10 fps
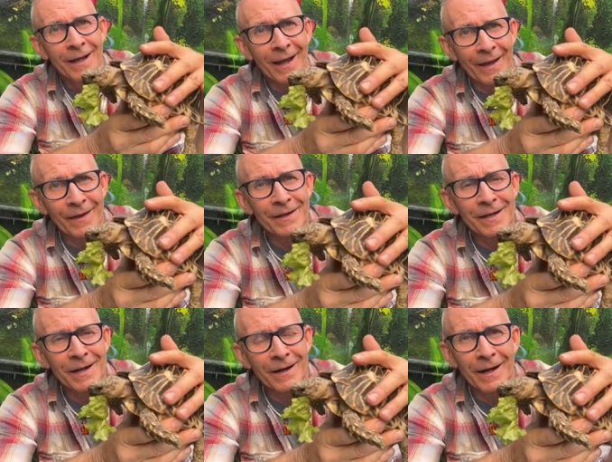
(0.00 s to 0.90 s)
and they
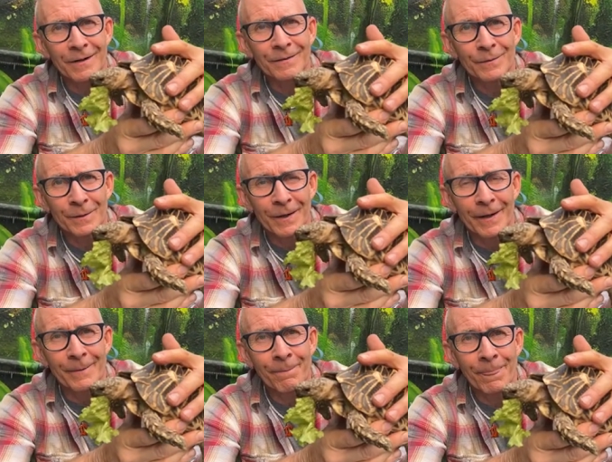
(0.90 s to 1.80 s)
need our help,
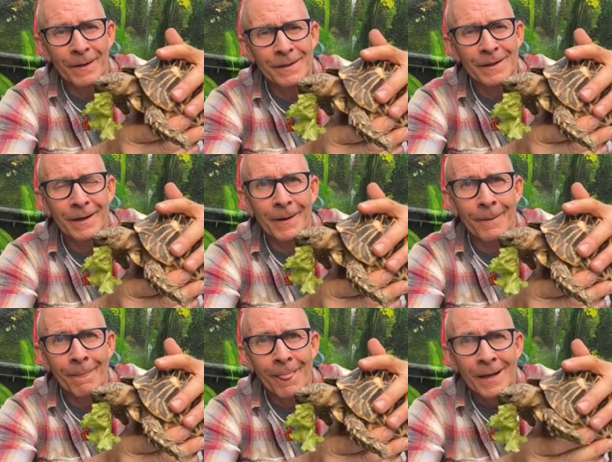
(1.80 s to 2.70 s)
okay? They need our help.